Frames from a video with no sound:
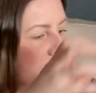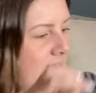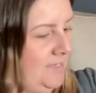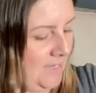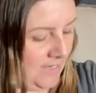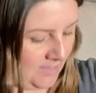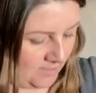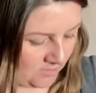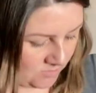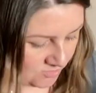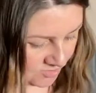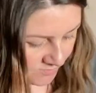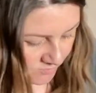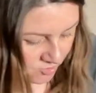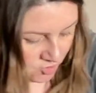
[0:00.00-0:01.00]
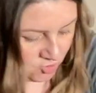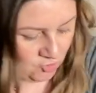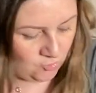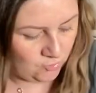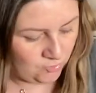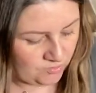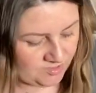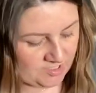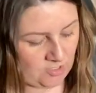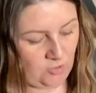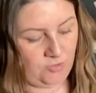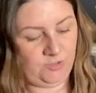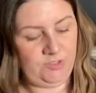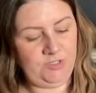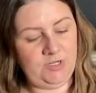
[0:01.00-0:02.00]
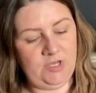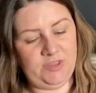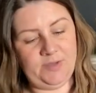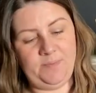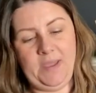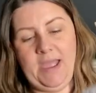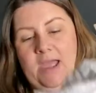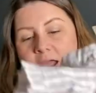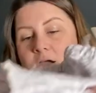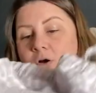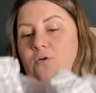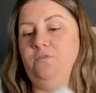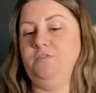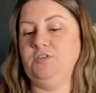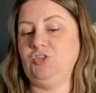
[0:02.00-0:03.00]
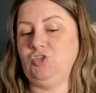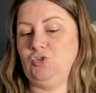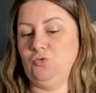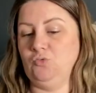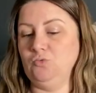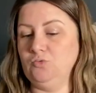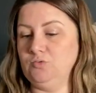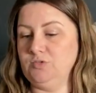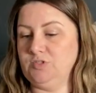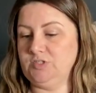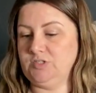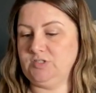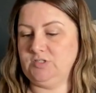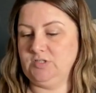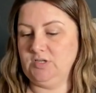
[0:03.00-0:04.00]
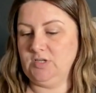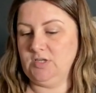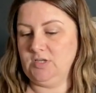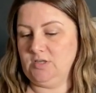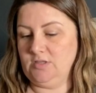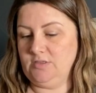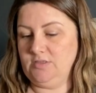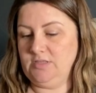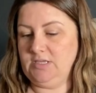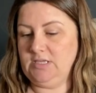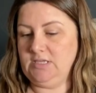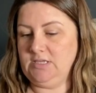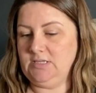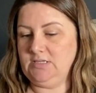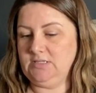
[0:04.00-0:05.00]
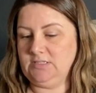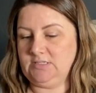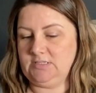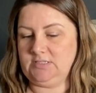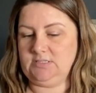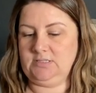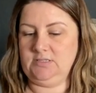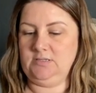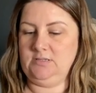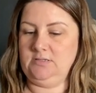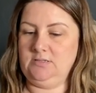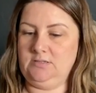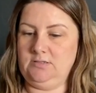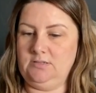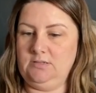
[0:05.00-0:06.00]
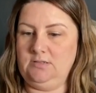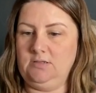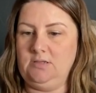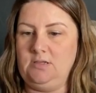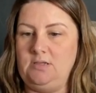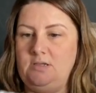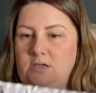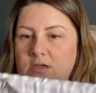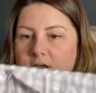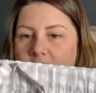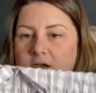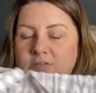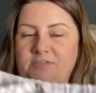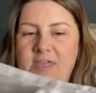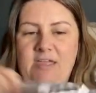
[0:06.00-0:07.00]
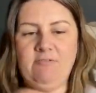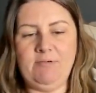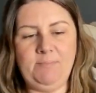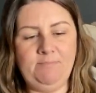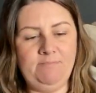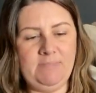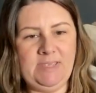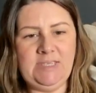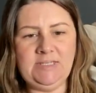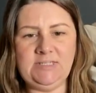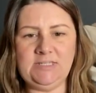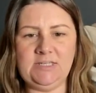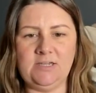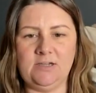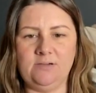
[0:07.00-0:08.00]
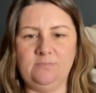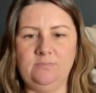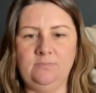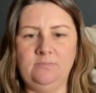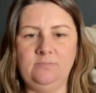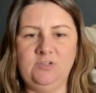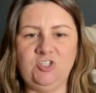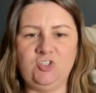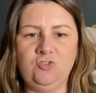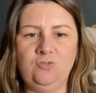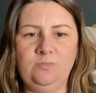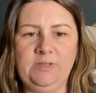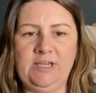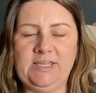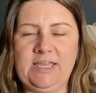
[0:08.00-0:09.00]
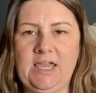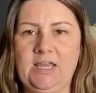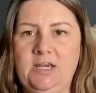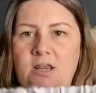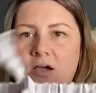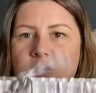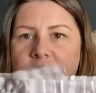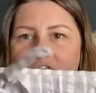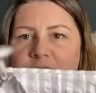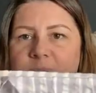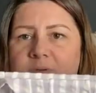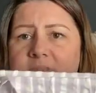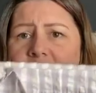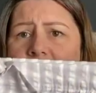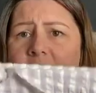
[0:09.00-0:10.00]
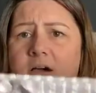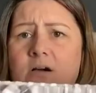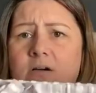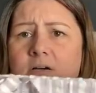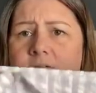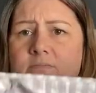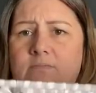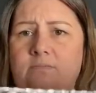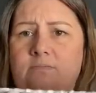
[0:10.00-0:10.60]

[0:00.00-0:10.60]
yeah, got some shorts, another pair of shorts. These, they're a medium, which normally I get a large, but they are,